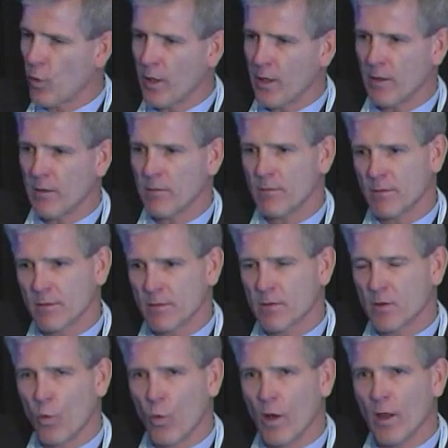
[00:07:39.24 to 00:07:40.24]

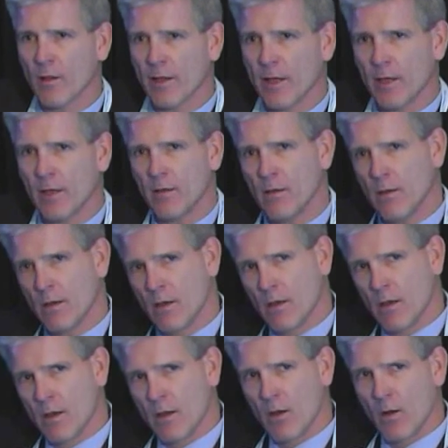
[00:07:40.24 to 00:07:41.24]
the wellhead,
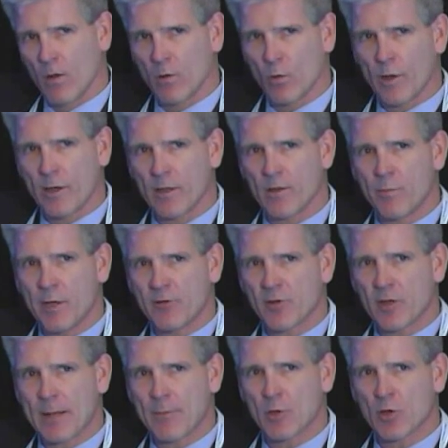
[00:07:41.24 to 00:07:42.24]
all the way to the
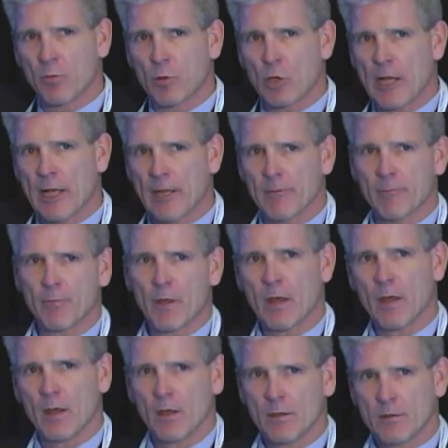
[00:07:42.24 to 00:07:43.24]
petrochemical plant,
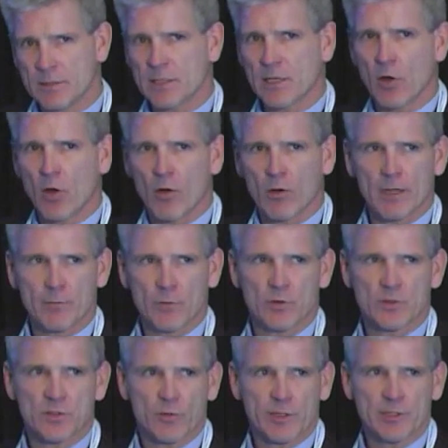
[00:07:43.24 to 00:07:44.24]
this can all come to
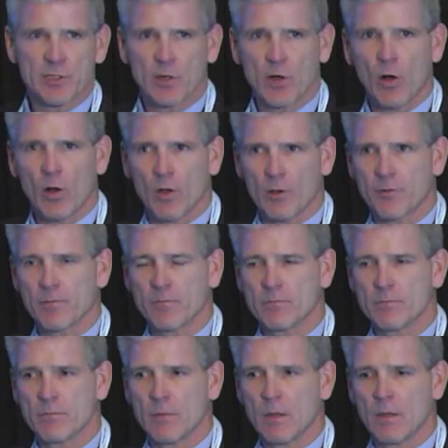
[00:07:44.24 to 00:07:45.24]
a screeching halt.
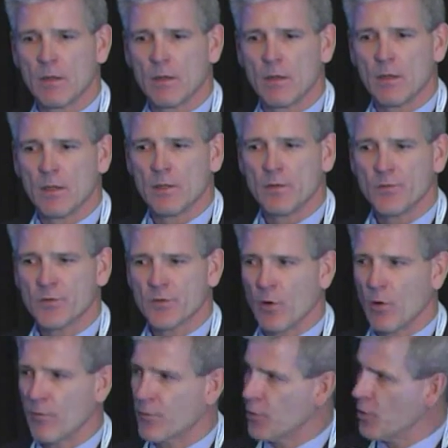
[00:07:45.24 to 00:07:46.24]

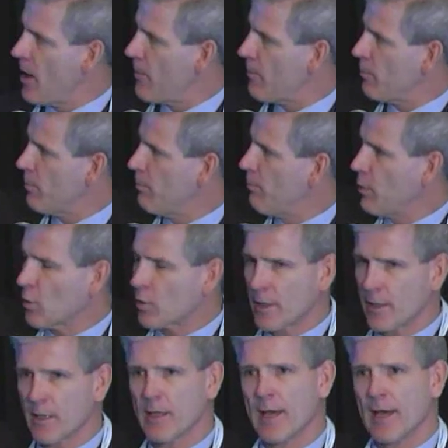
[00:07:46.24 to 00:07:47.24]
So if you're not
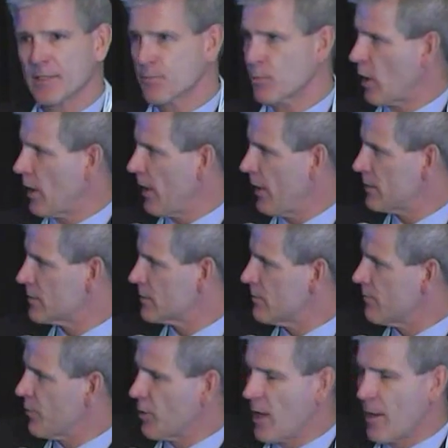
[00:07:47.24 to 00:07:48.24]
building gas plants,
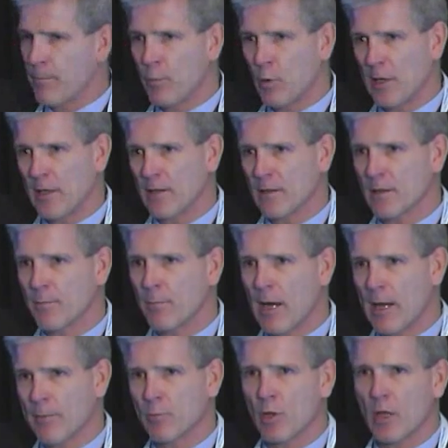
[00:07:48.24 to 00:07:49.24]
if you're not putting the
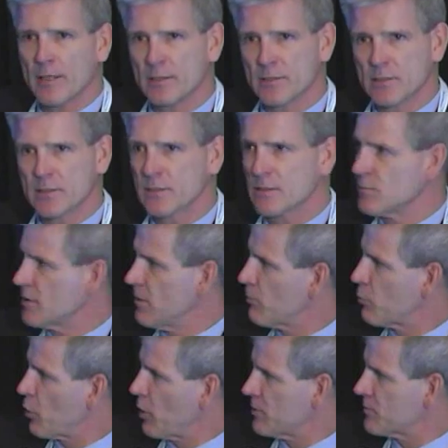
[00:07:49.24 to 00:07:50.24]
pipeline systems in
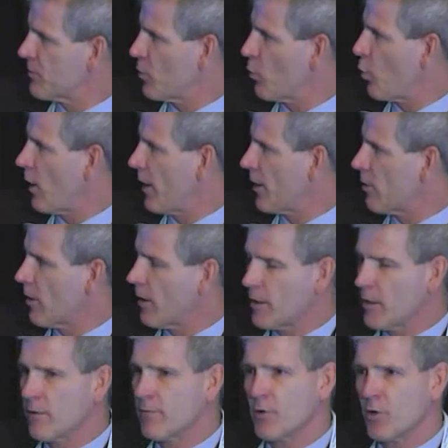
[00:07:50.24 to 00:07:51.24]
place for the
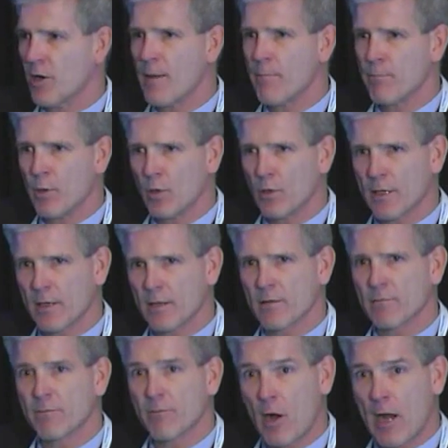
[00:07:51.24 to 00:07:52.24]
Y-grade, if you're not building
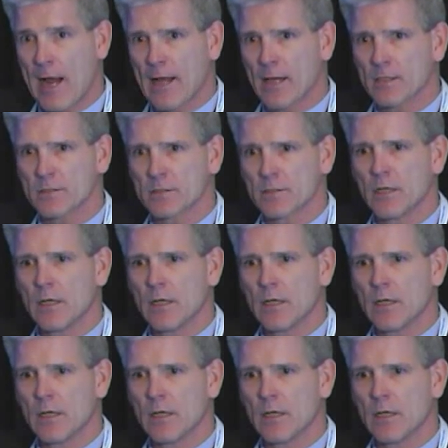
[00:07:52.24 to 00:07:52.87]
the fracs,